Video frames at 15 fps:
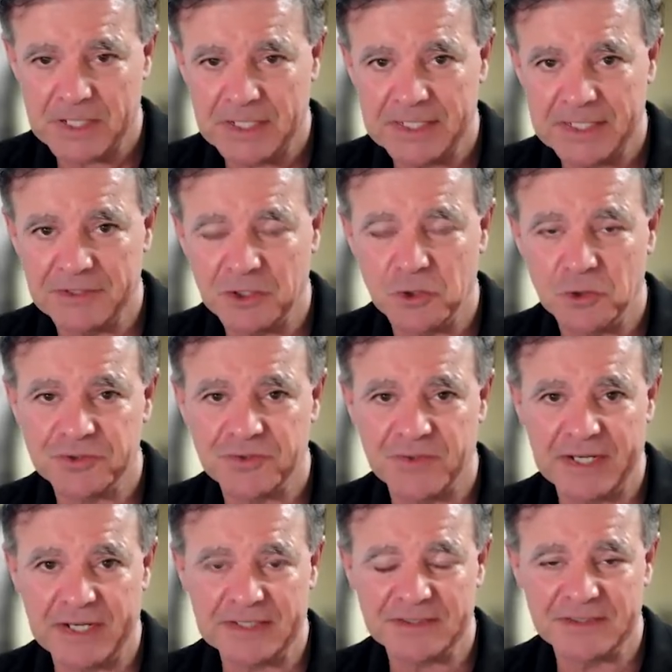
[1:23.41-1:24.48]
In the course of the
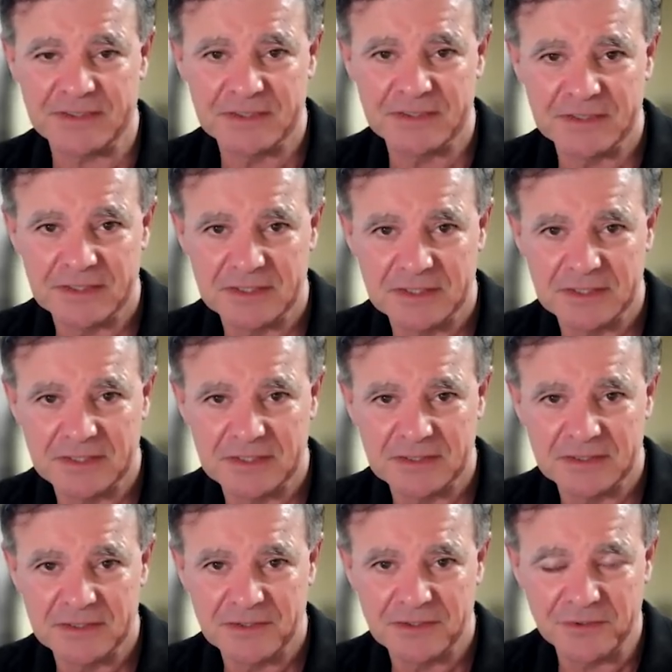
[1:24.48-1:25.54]
next
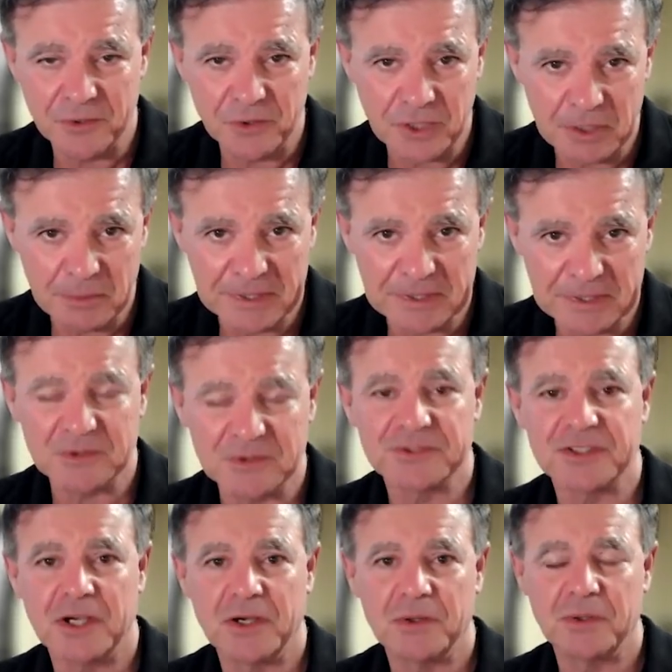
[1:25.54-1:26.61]
30 minutes or
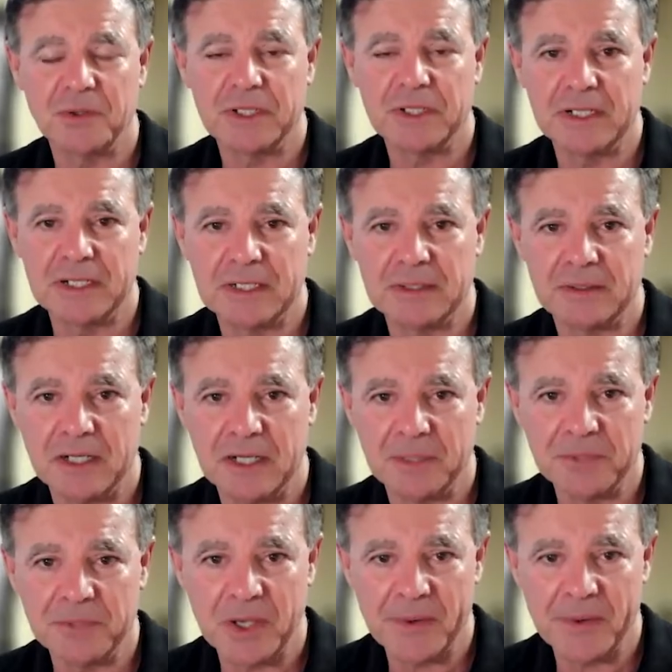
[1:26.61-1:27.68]
so,
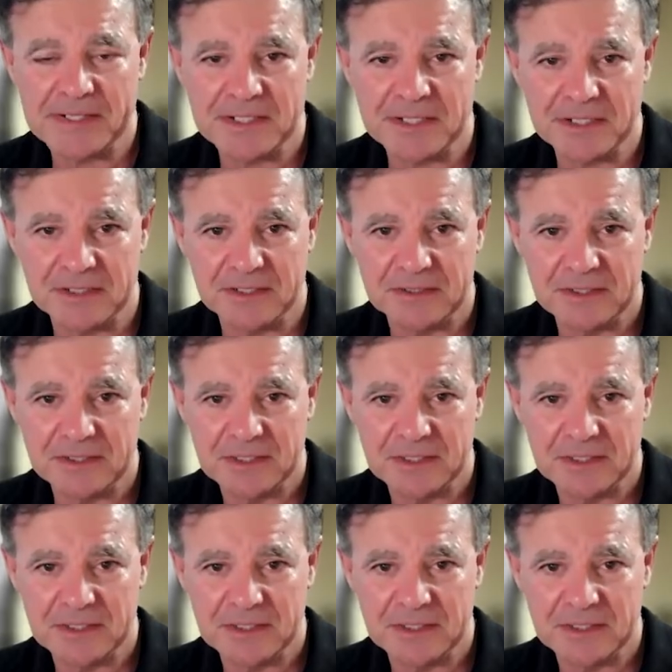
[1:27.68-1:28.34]
I'm going to